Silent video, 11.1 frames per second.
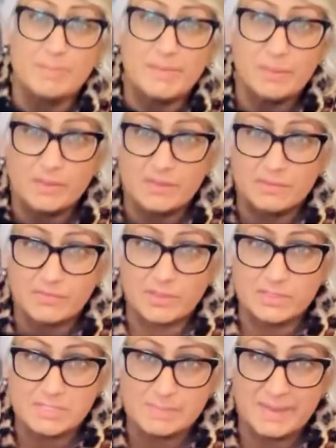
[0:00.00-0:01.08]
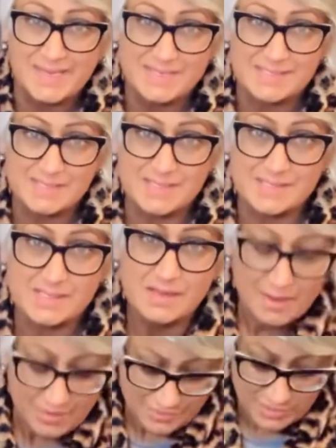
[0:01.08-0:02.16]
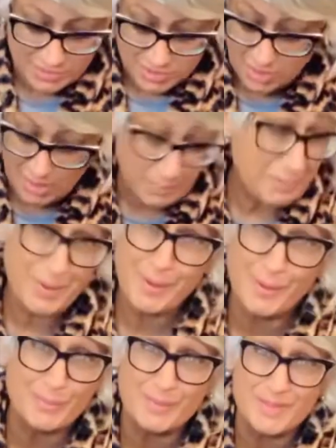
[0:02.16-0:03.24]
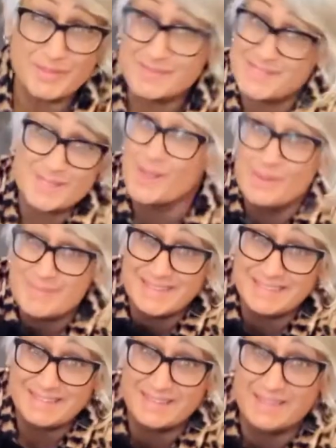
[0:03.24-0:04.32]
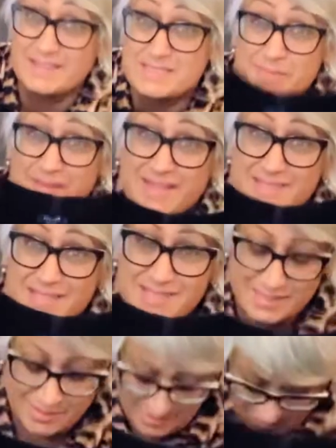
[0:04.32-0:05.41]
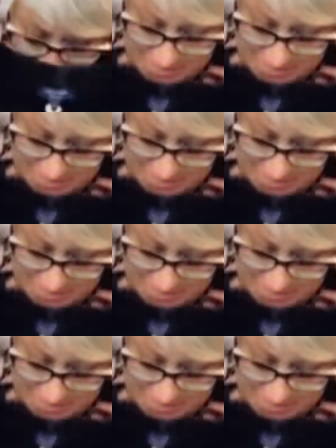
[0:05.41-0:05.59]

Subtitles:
be one of those pieces that you could put with so many things, because it's, you know, it's